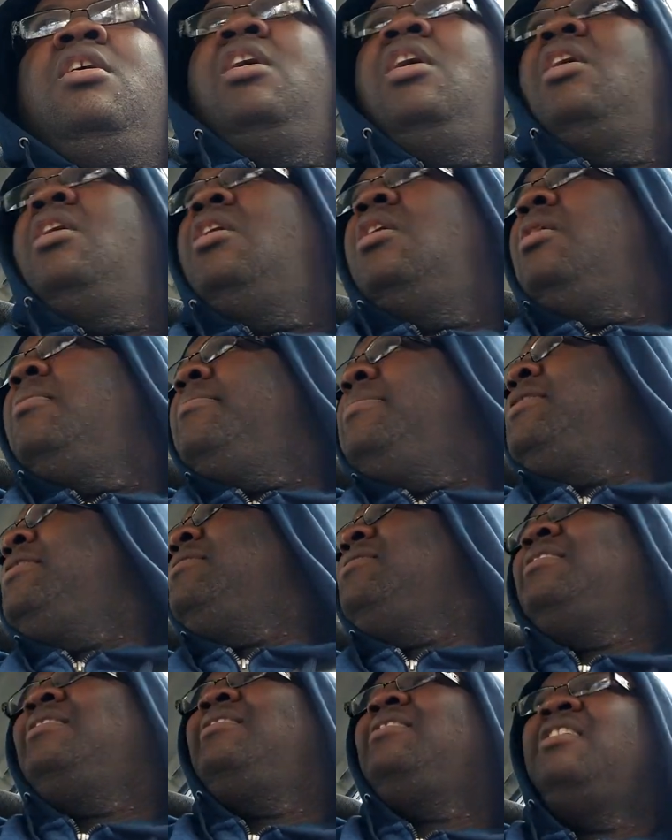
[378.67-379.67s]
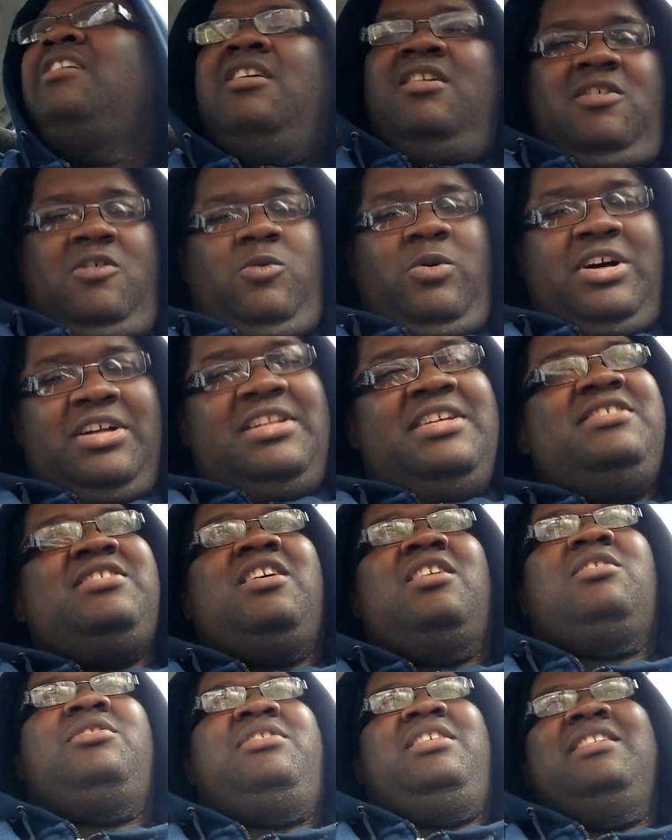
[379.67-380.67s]
Um, will these
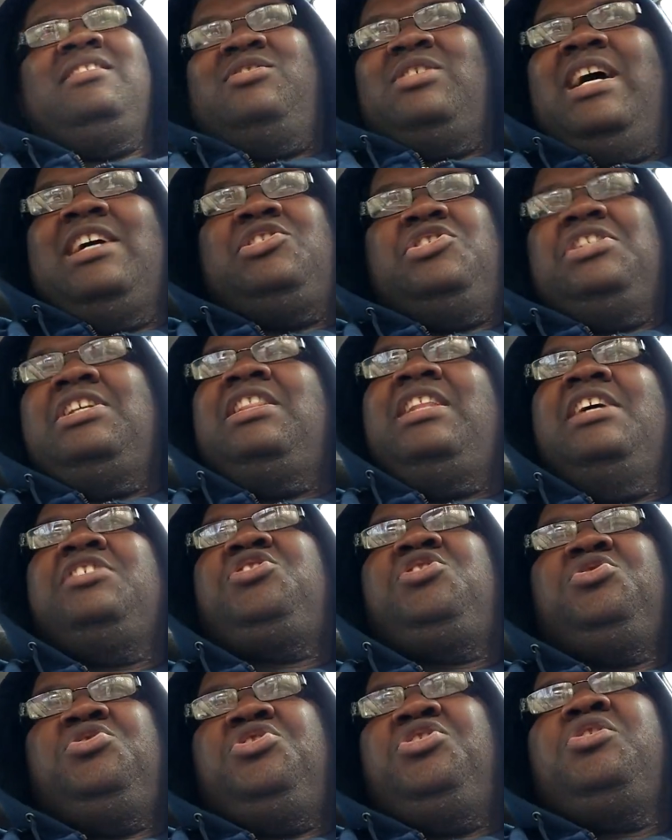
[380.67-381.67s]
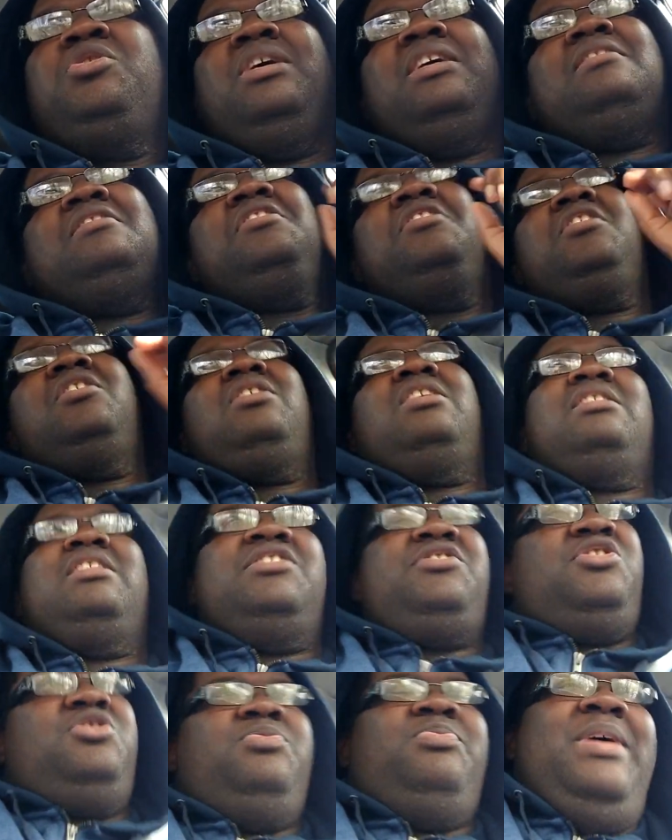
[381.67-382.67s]
other things actually let you do it?
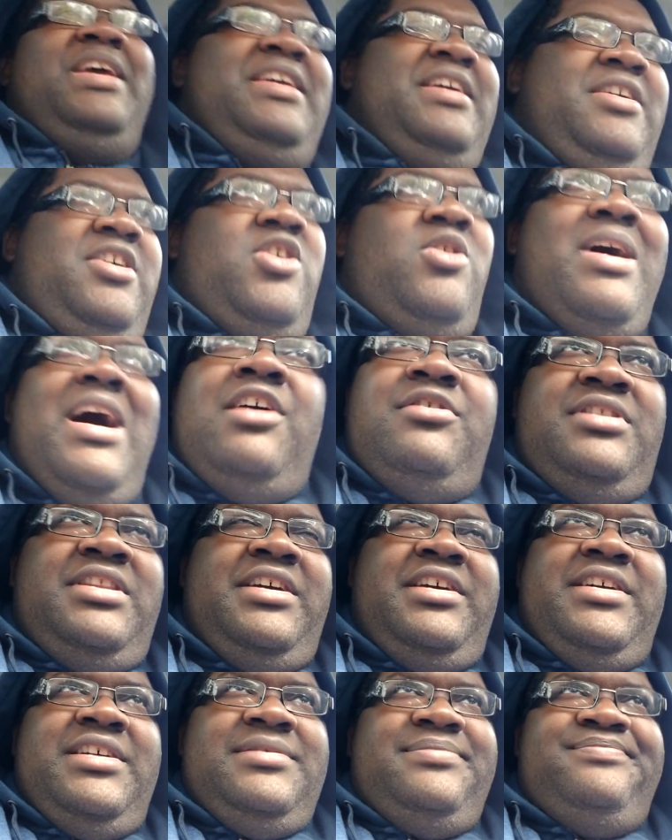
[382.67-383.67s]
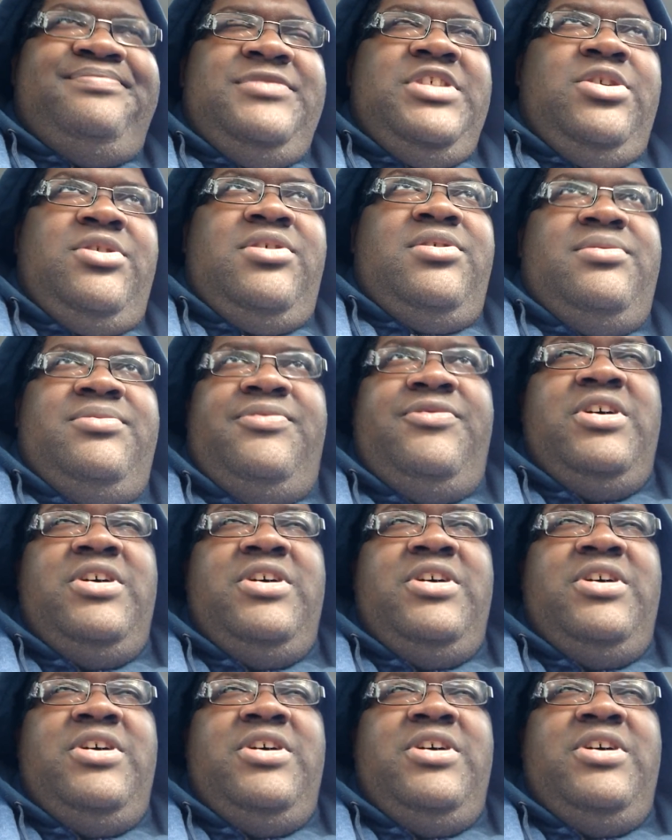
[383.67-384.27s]
Unless you make it go out there and they're in